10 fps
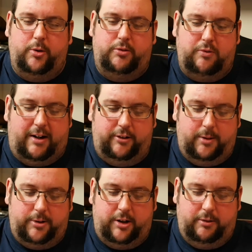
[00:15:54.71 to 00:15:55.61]
You always round
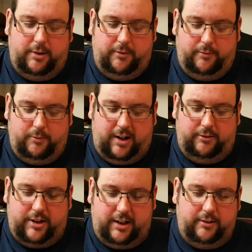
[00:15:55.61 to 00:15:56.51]
up, don't you, rather than
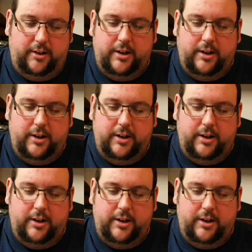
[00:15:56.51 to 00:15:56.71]
round down.